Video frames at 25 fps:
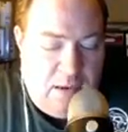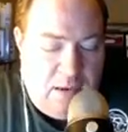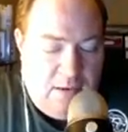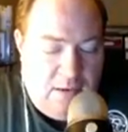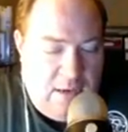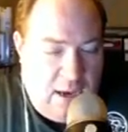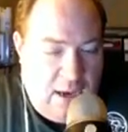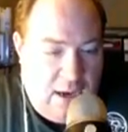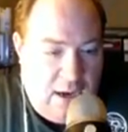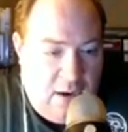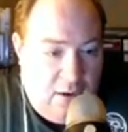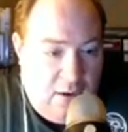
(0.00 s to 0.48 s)

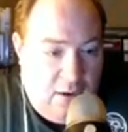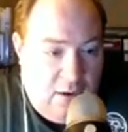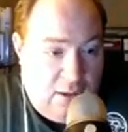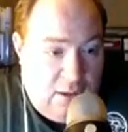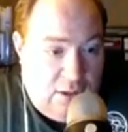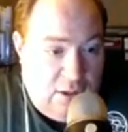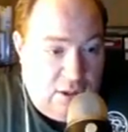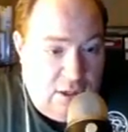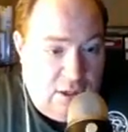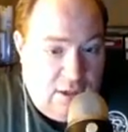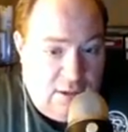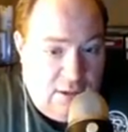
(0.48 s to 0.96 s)
take it on the
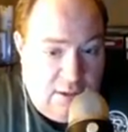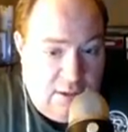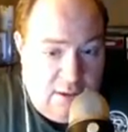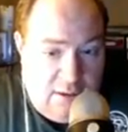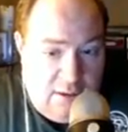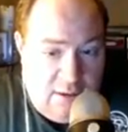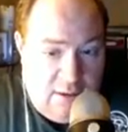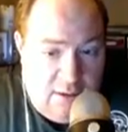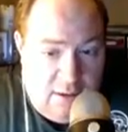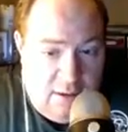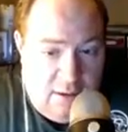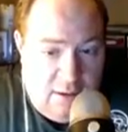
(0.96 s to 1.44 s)
chin
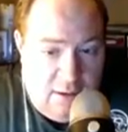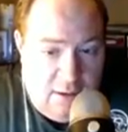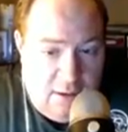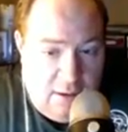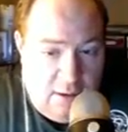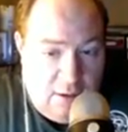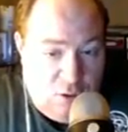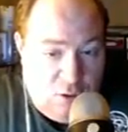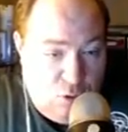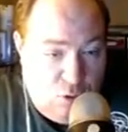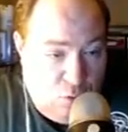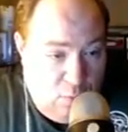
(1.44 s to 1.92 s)

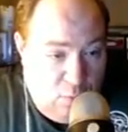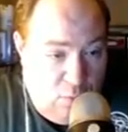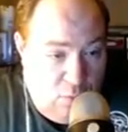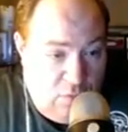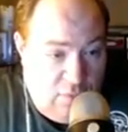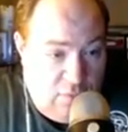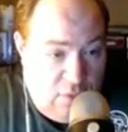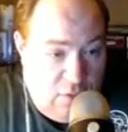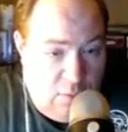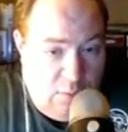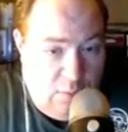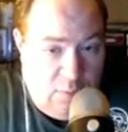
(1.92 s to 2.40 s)
to
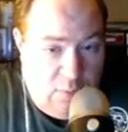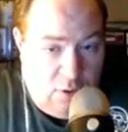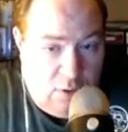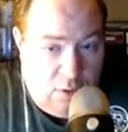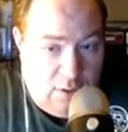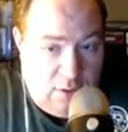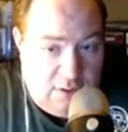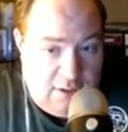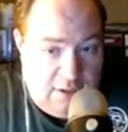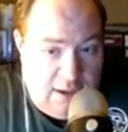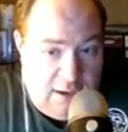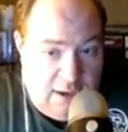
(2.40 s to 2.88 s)
remove your
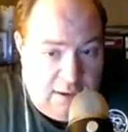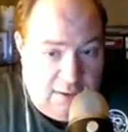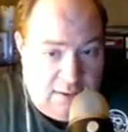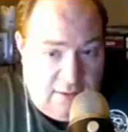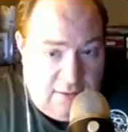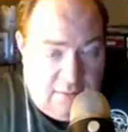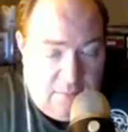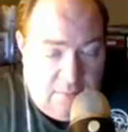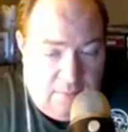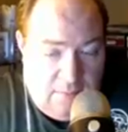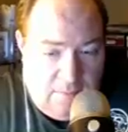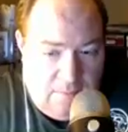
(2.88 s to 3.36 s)
opponent's
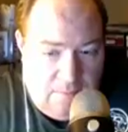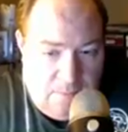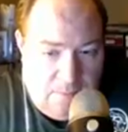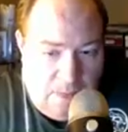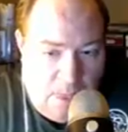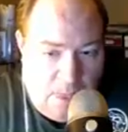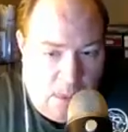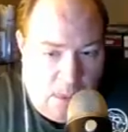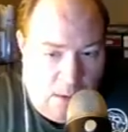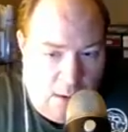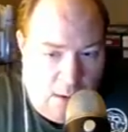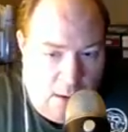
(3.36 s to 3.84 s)
dice.
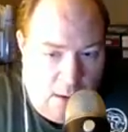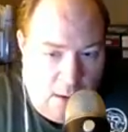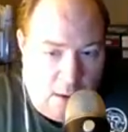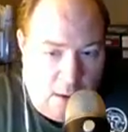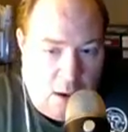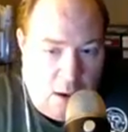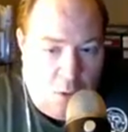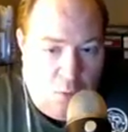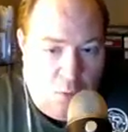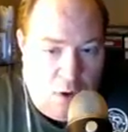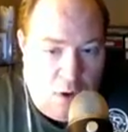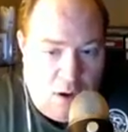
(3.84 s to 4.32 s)

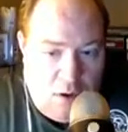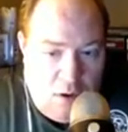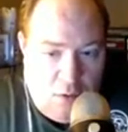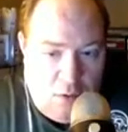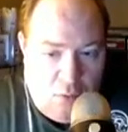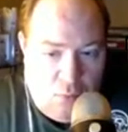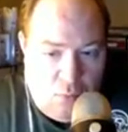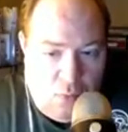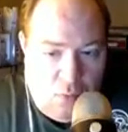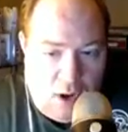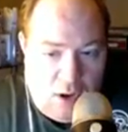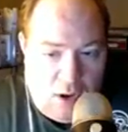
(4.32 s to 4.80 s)
Now,
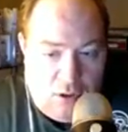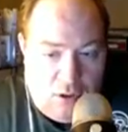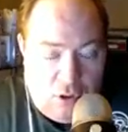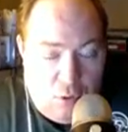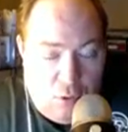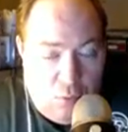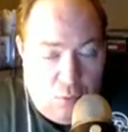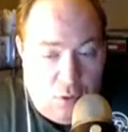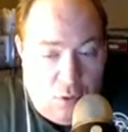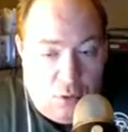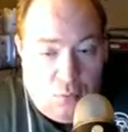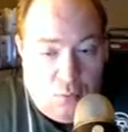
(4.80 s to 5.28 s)
while
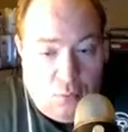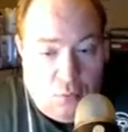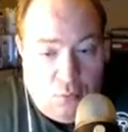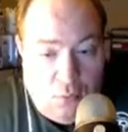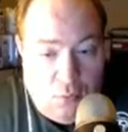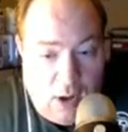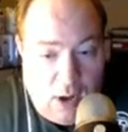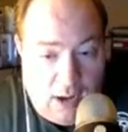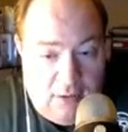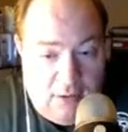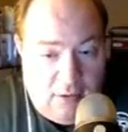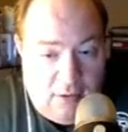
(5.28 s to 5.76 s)
you would
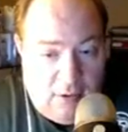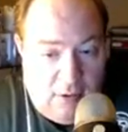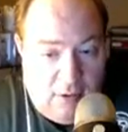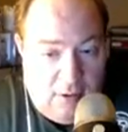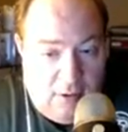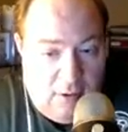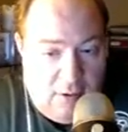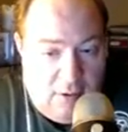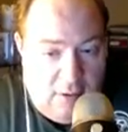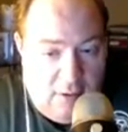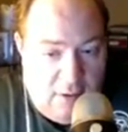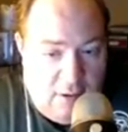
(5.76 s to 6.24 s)

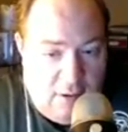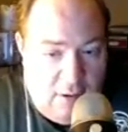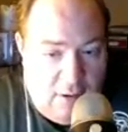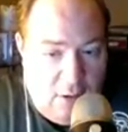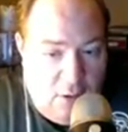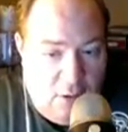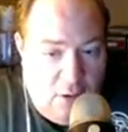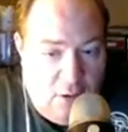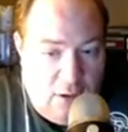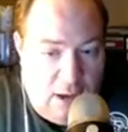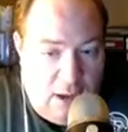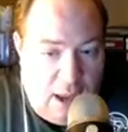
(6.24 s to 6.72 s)
rather
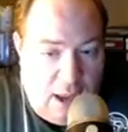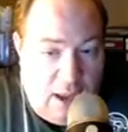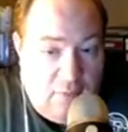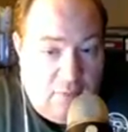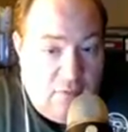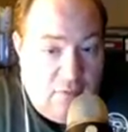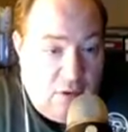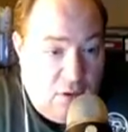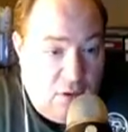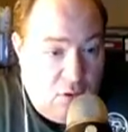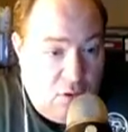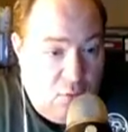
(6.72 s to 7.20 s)
have
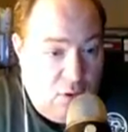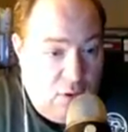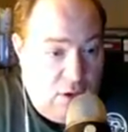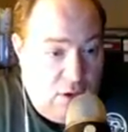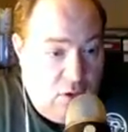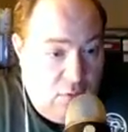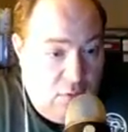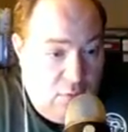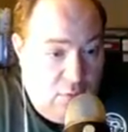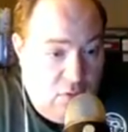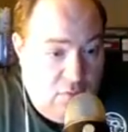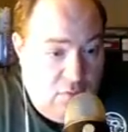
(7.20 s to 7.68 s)
another way to
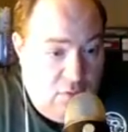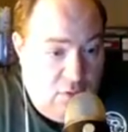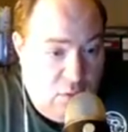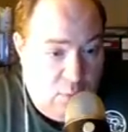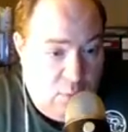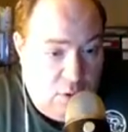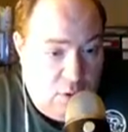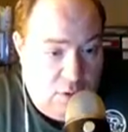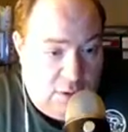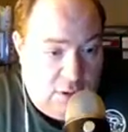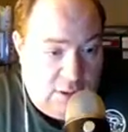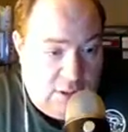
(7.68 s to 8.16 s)
remove your
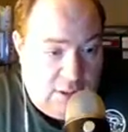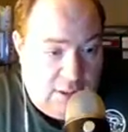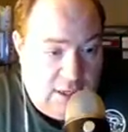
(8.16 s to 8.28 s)
opponent's